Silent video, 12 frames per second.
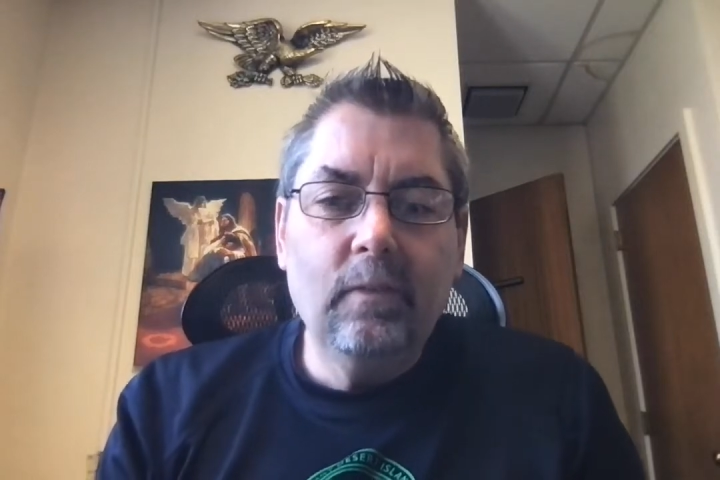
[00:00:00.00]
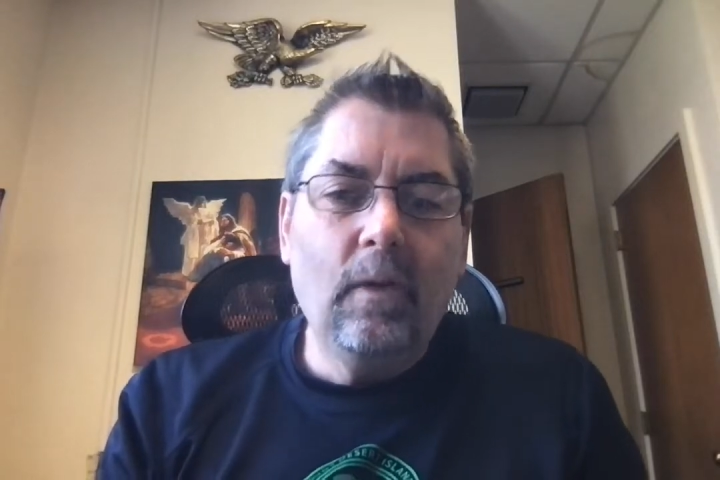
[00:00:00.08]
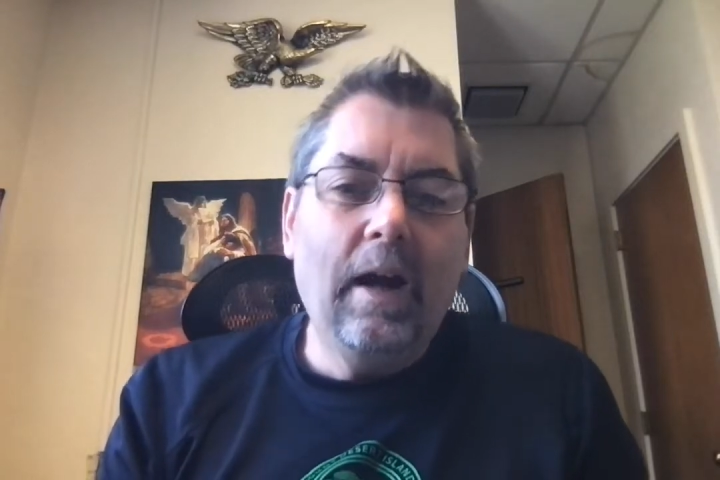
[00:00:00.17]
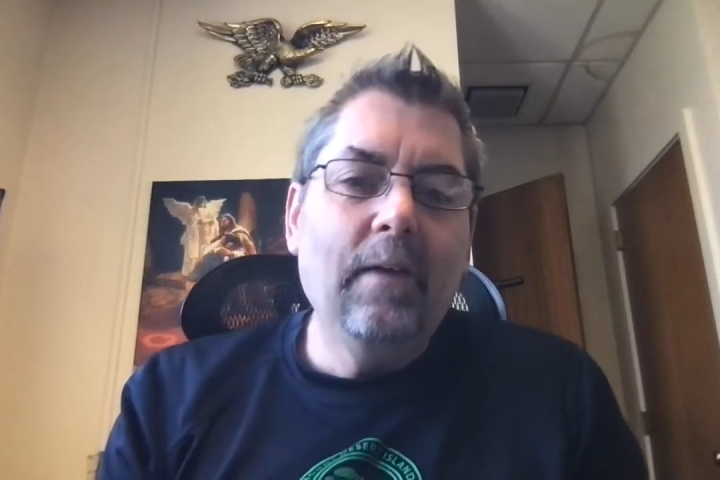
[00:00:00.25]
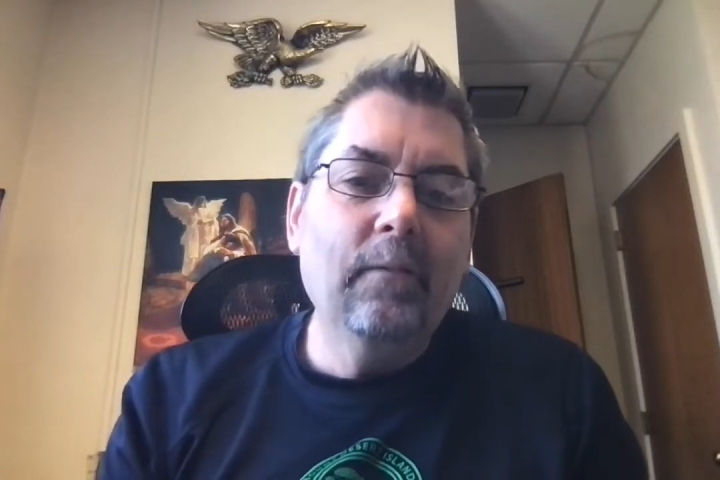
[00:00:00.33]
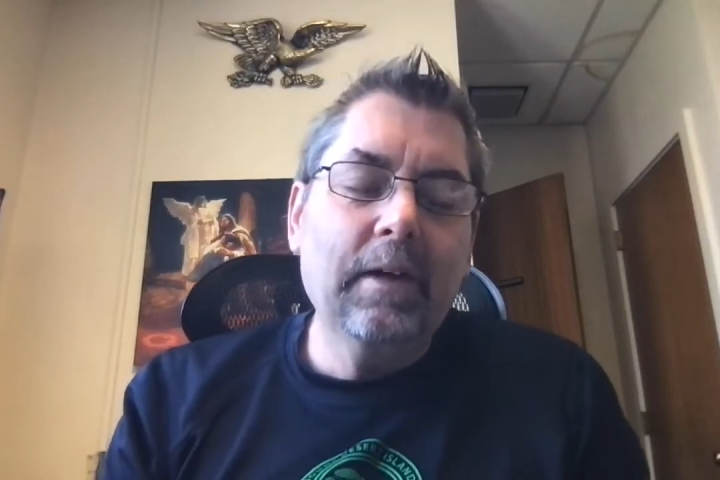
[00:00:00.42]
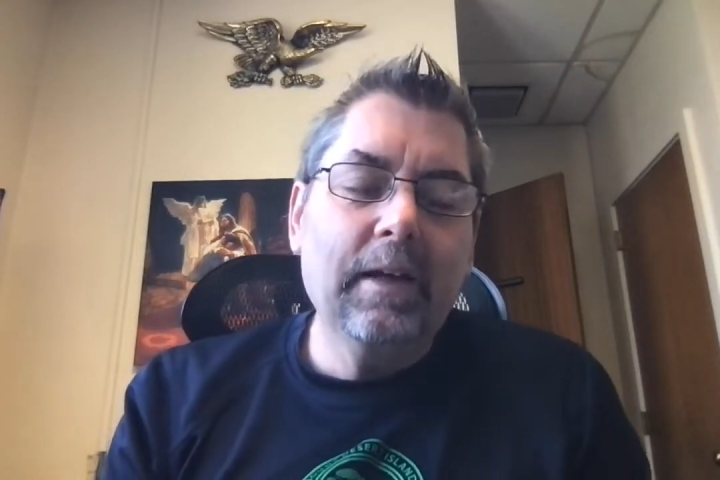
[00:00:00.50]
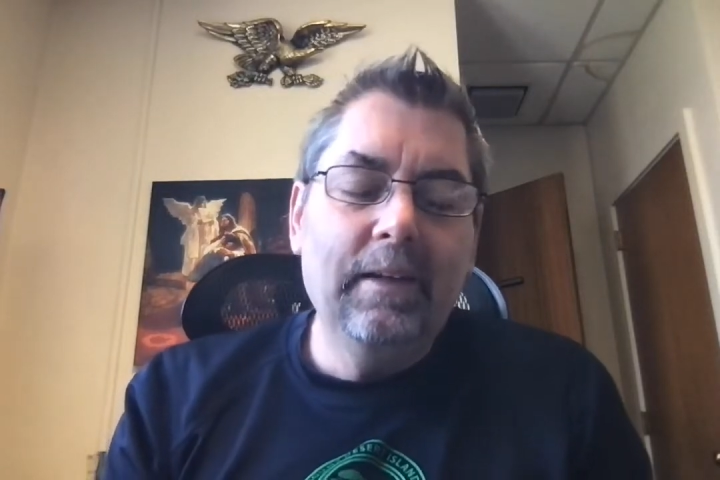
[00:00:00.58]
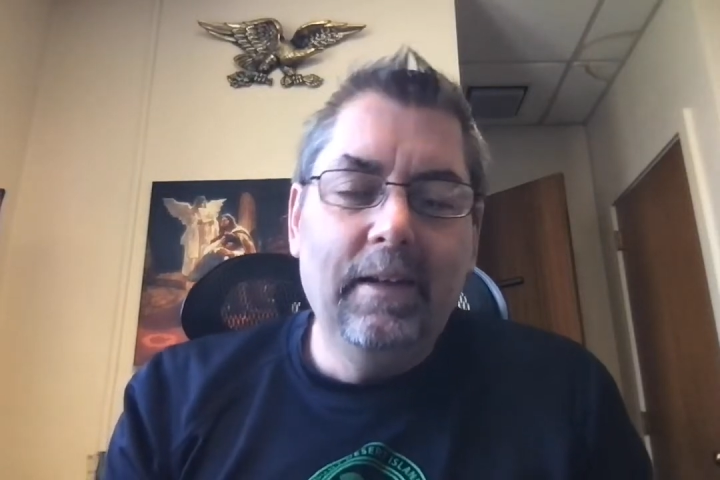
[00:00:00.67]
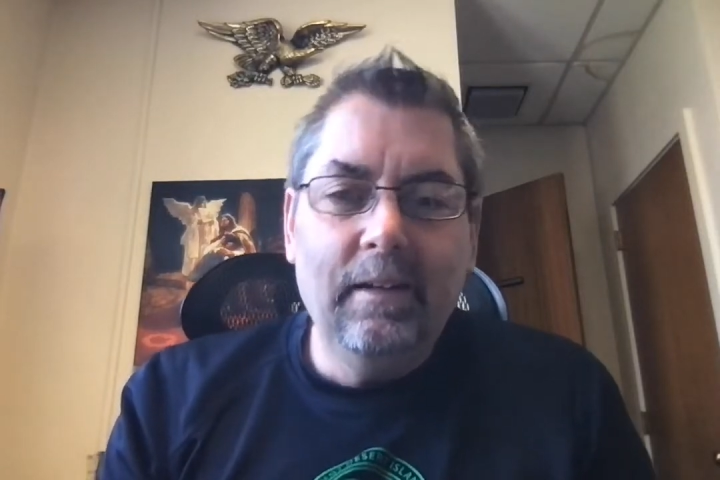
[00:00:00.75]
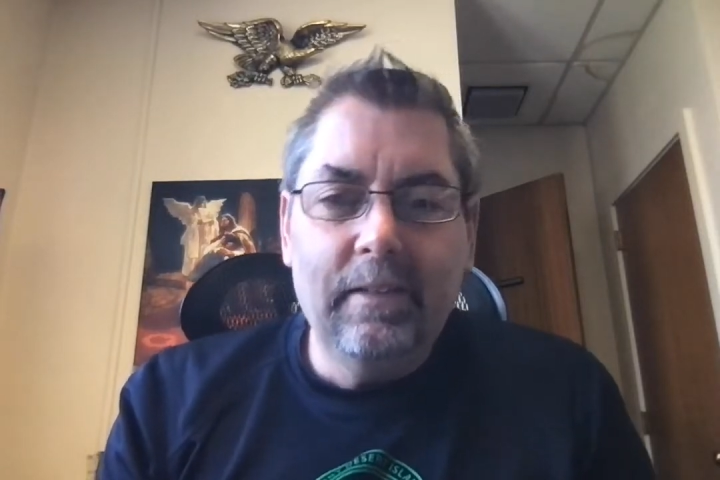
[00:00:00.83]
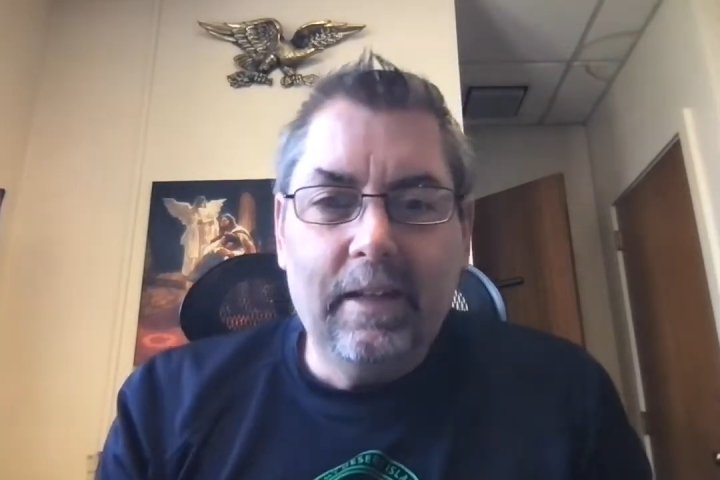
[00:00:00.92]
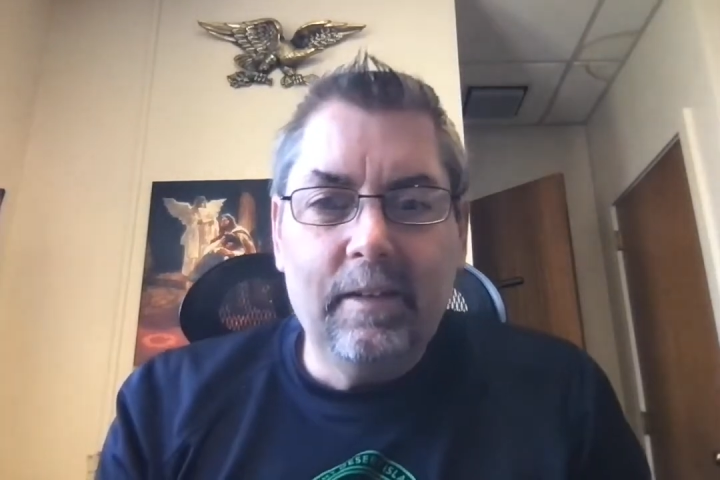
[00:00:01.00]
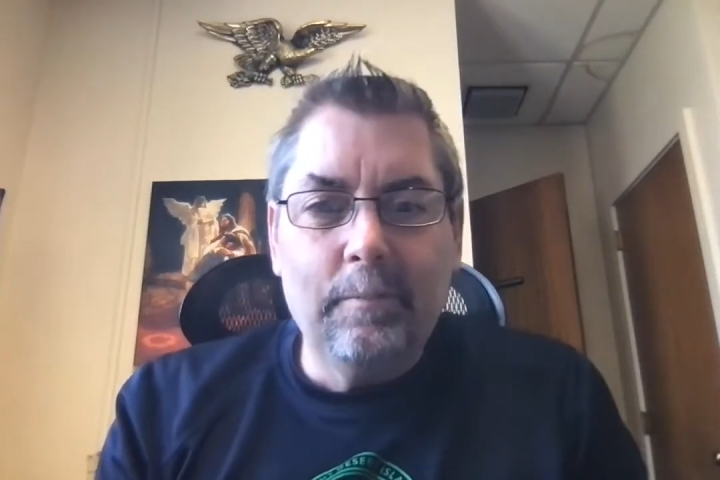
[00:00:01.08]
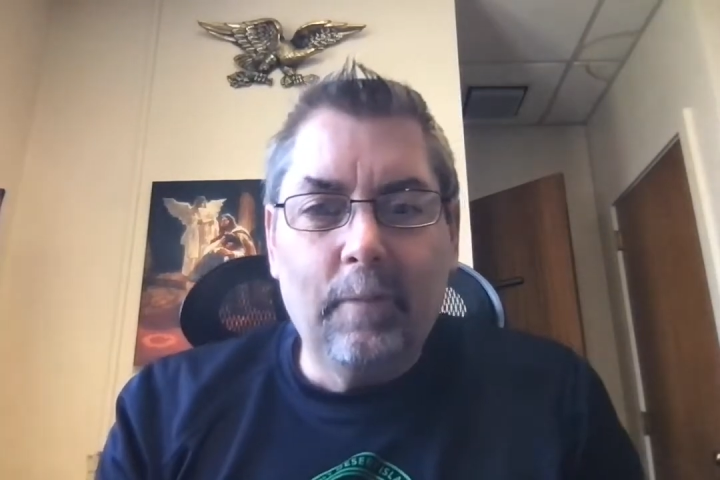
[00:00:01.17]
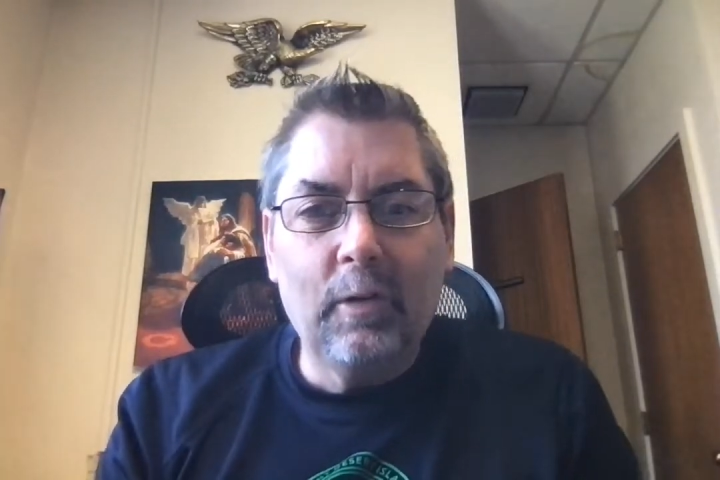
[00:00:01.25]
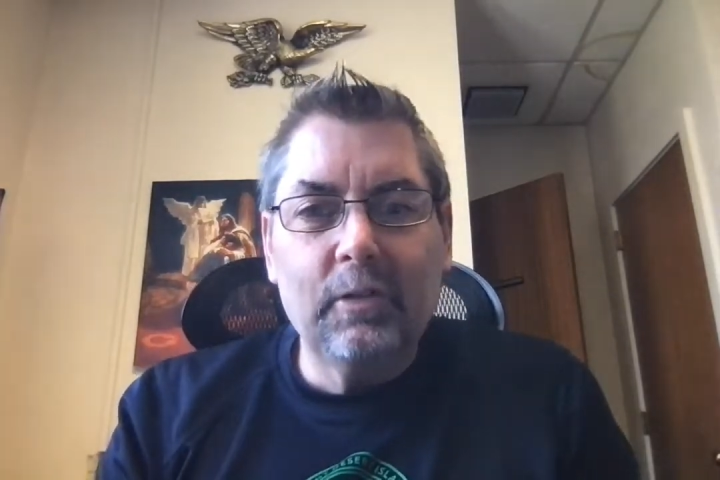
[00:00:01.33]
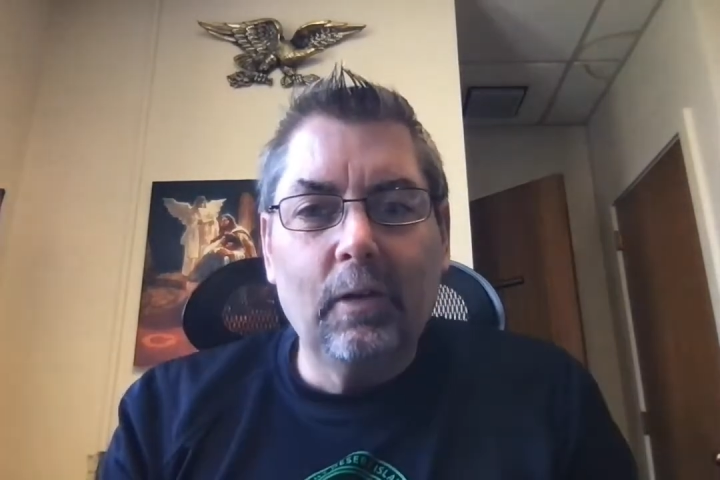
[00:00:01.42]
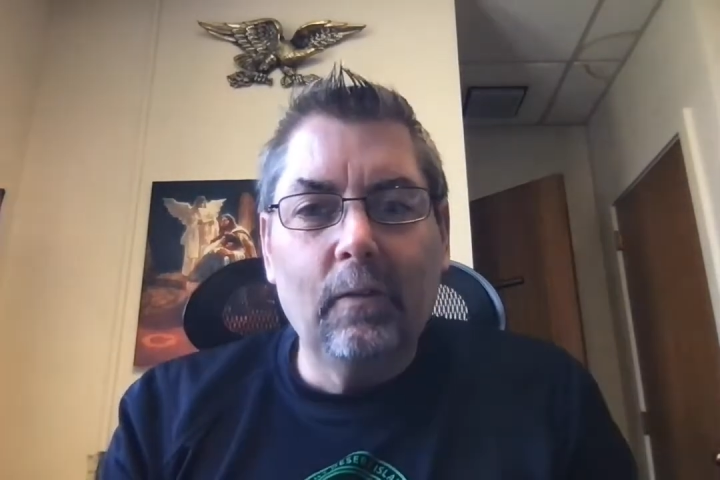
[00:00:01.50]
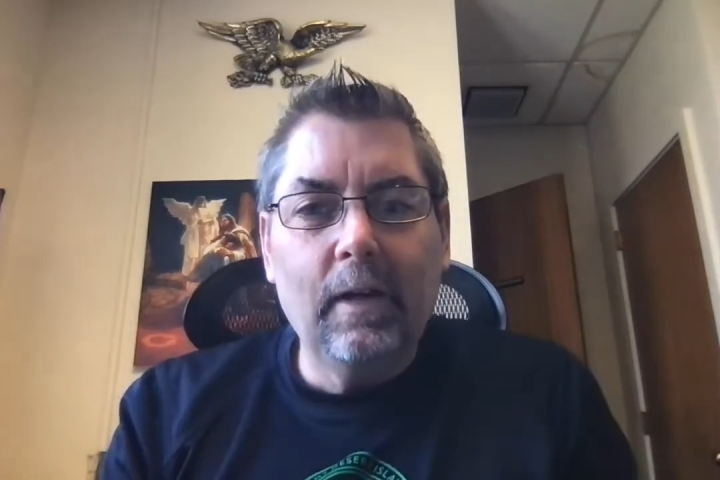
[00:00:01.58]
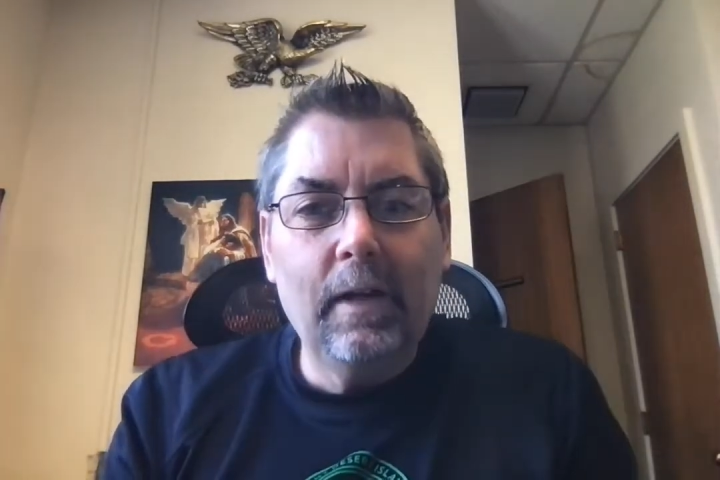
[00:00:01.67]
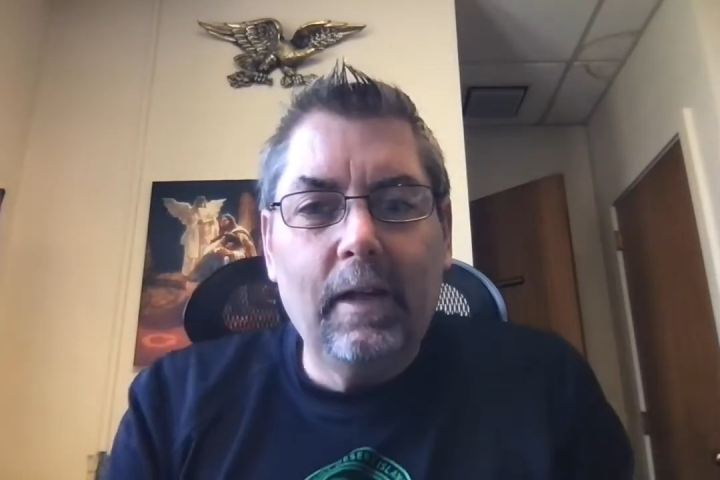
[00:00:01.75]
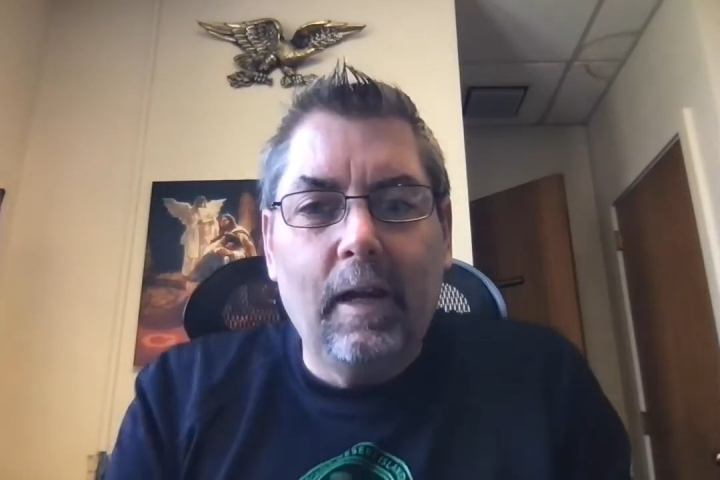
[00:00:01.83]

Wow, we're getting near the end of March already.